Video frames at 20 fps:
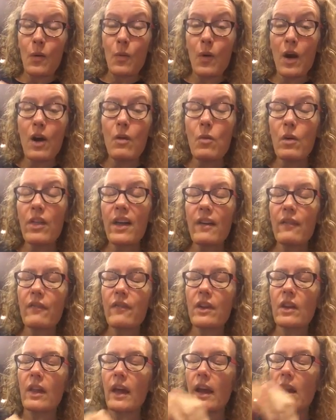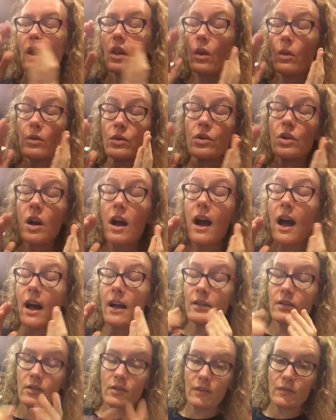What will that feel like? Close your
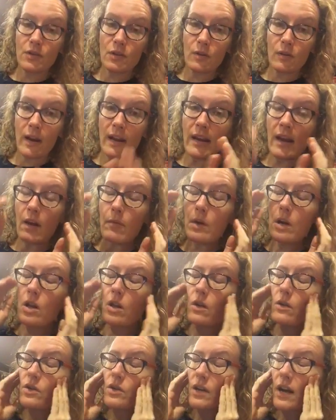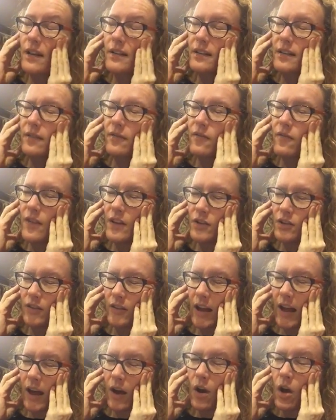eyes. You don't have to do it right now, but close your eyes and
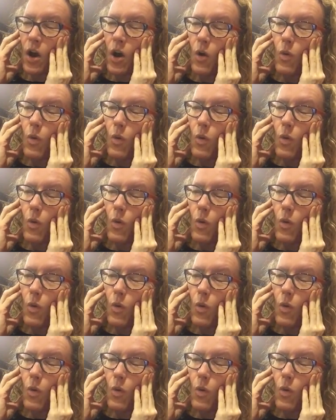envision that.